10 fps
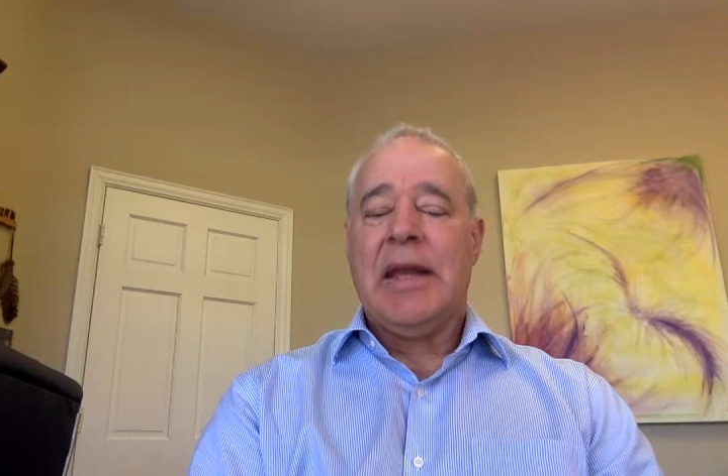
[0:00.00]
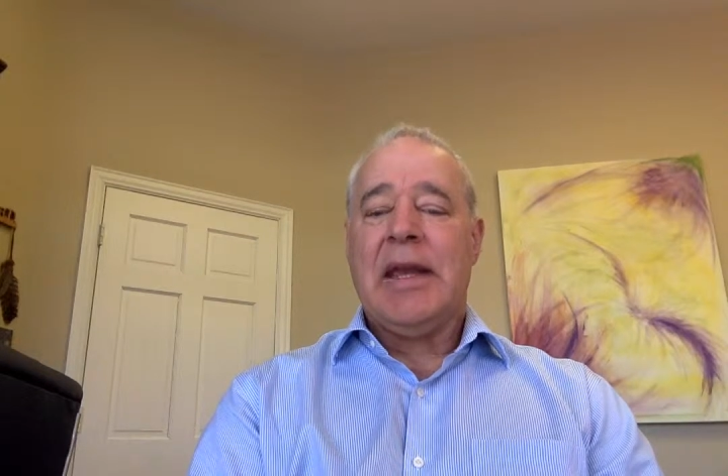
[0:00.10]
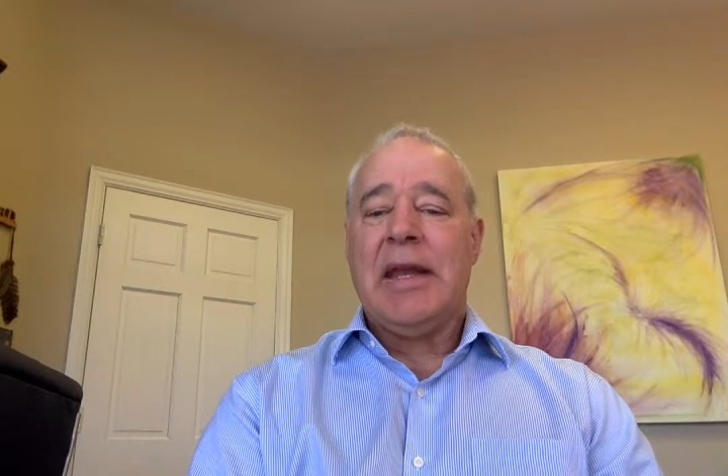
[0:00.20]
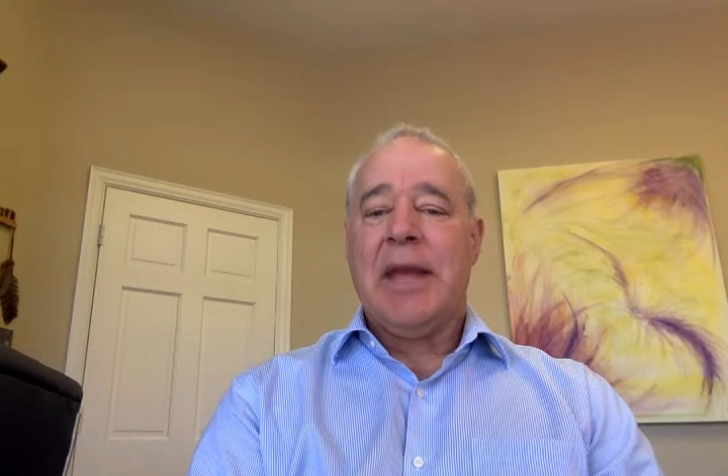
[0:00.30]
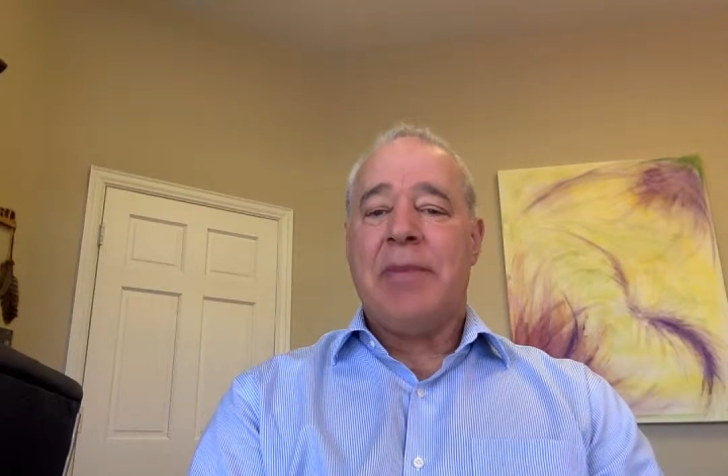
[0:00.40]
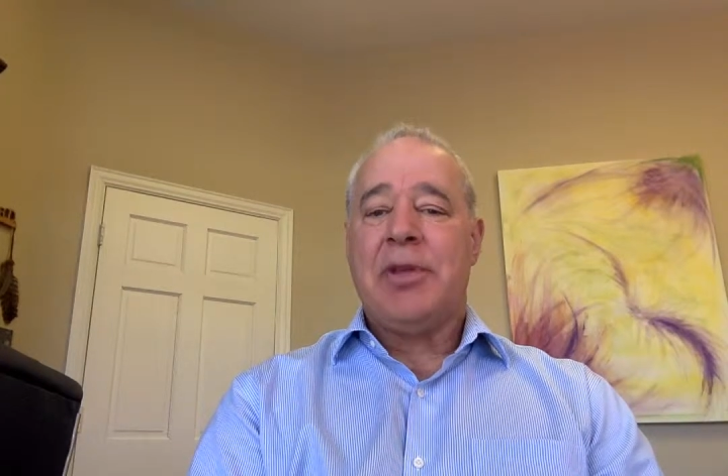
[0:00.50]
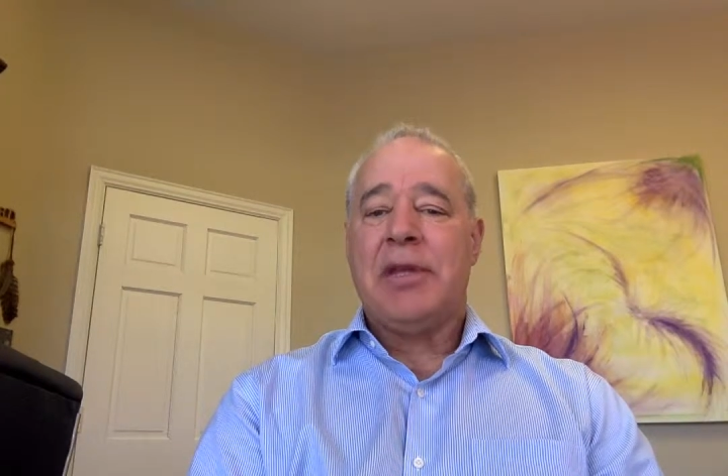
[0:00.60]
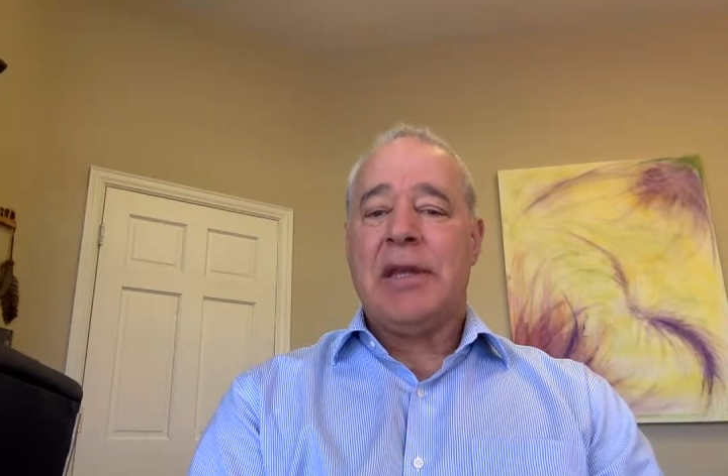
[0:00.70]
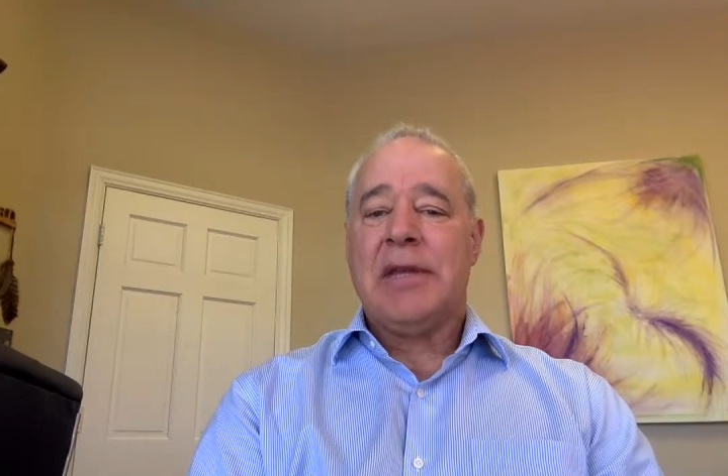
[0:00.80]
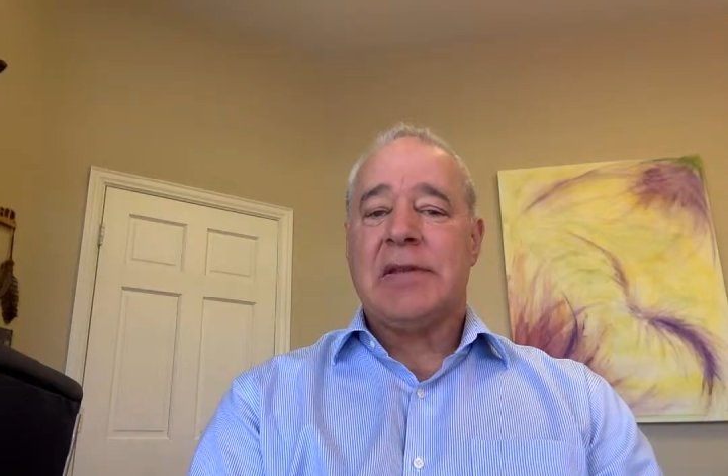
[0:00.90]
in
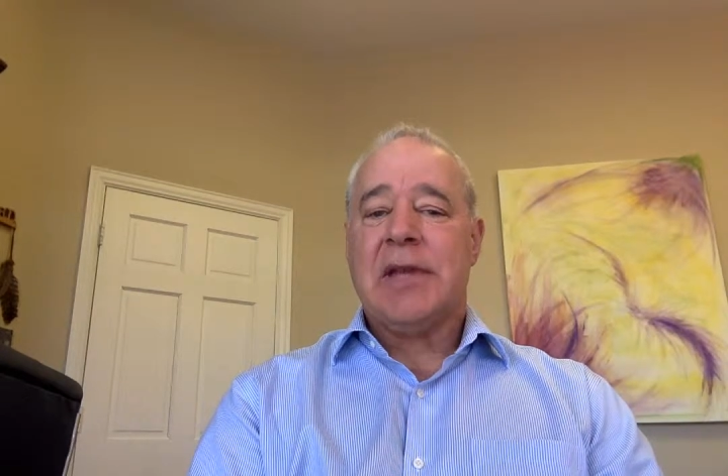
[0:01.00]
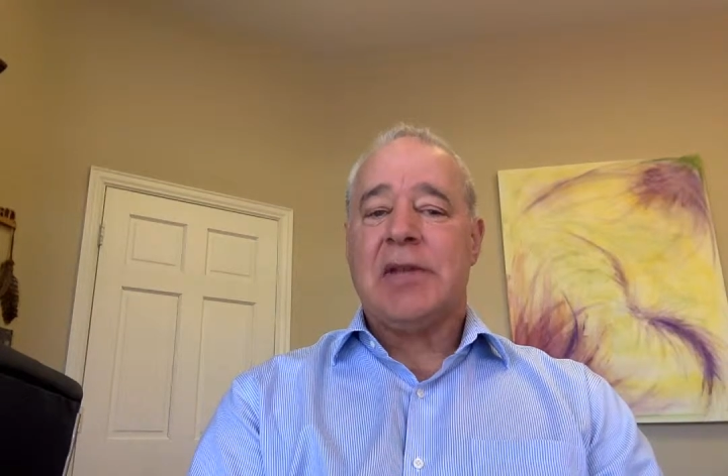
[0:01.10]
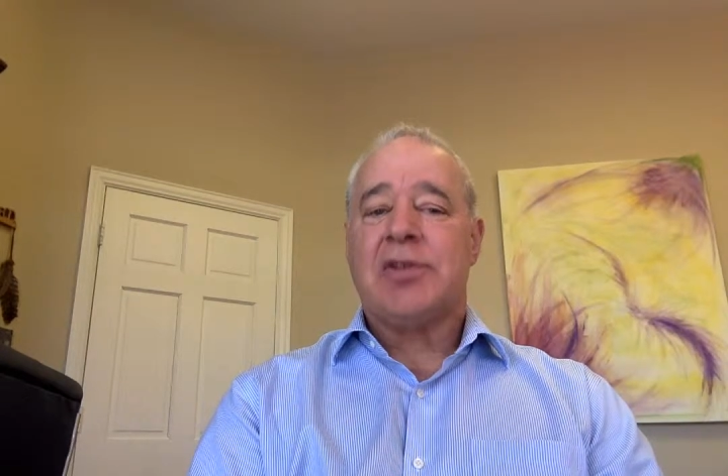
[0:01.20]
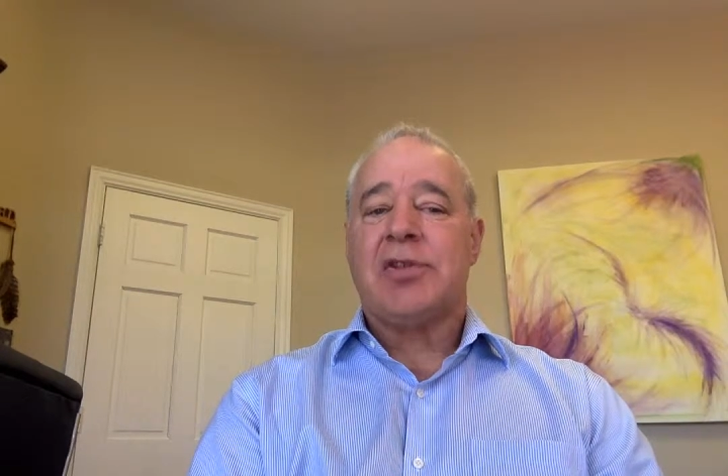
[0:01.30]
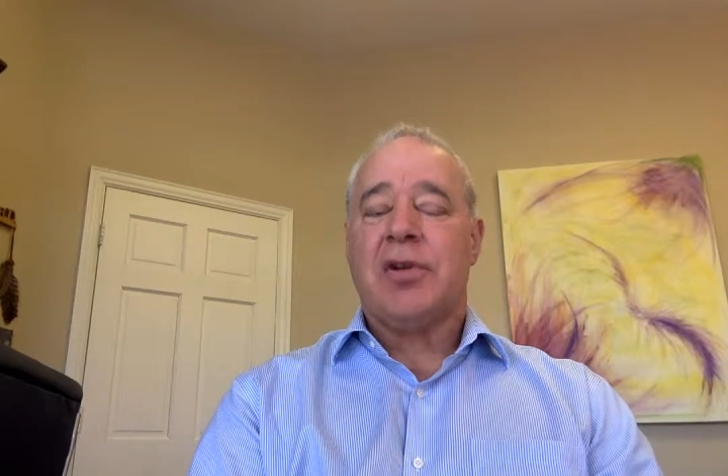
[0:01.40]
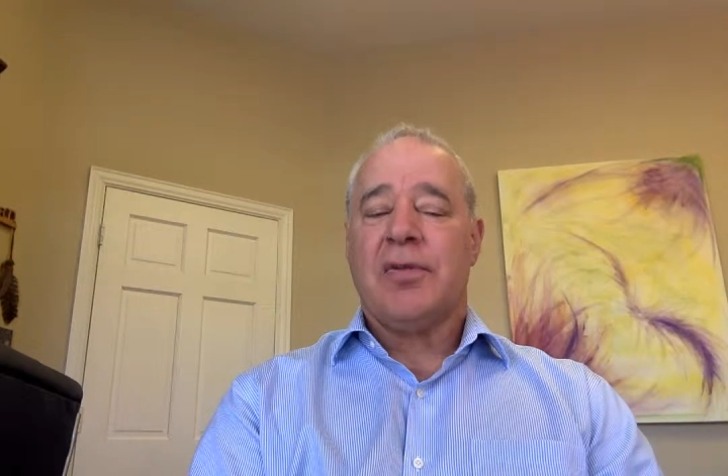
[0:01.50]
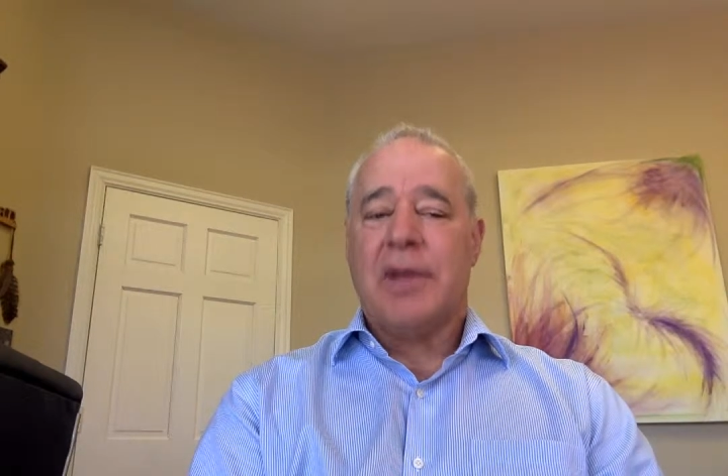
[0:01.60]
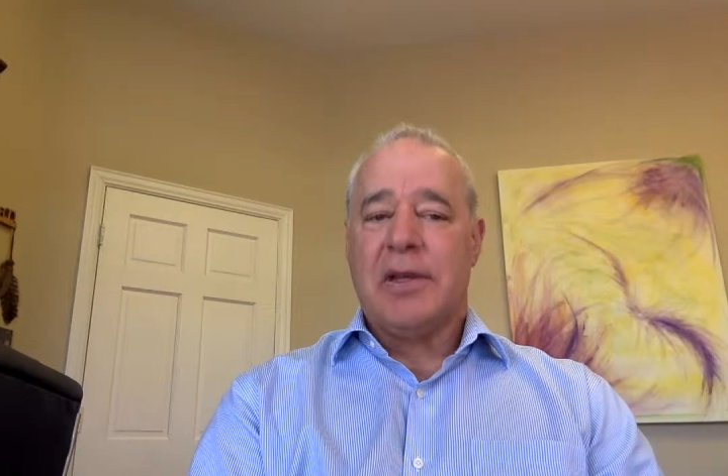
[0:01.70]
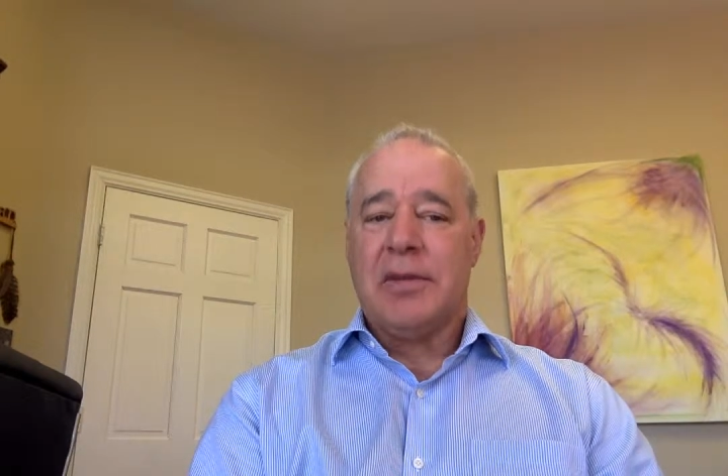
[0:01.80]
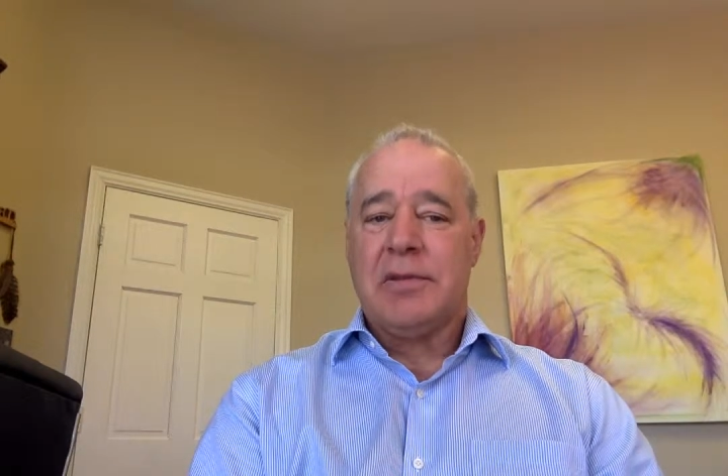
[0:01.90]
amputees and stroke
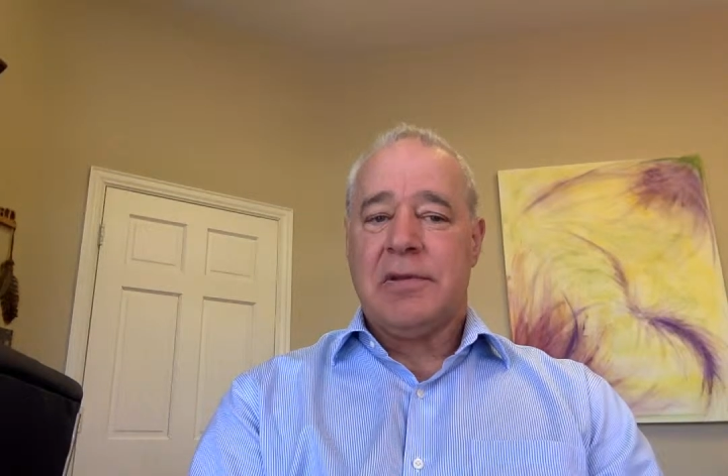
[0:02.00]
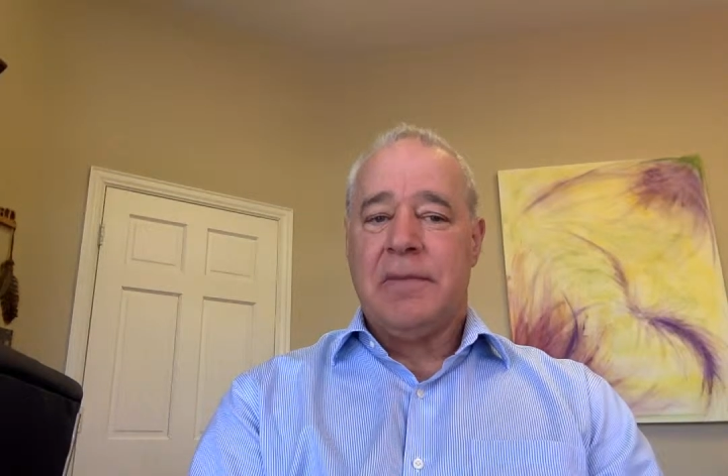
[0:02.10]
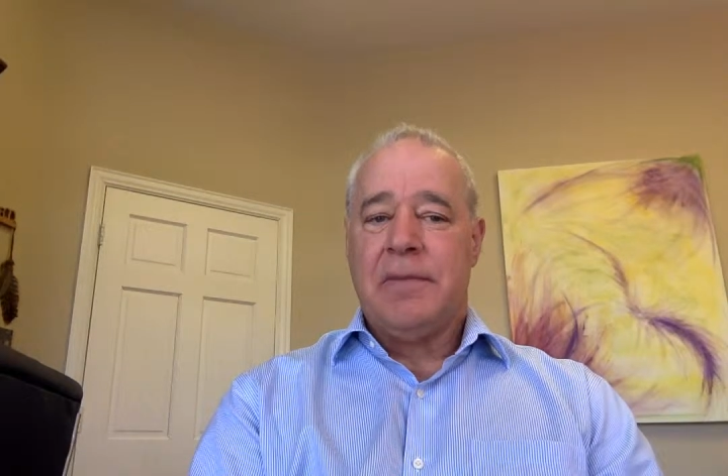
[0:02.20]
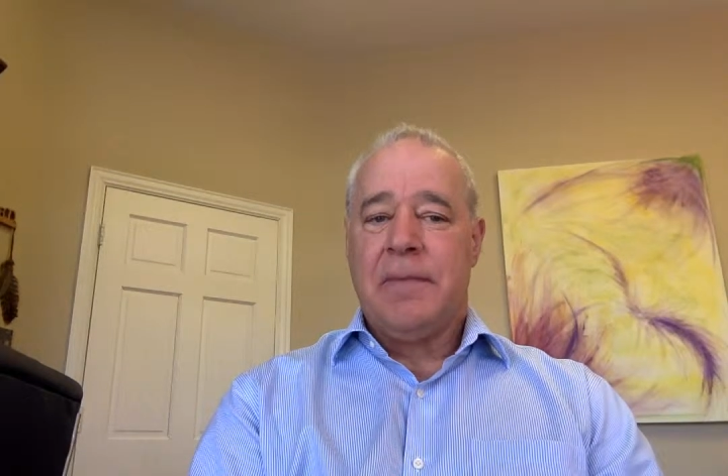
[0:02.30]
victims.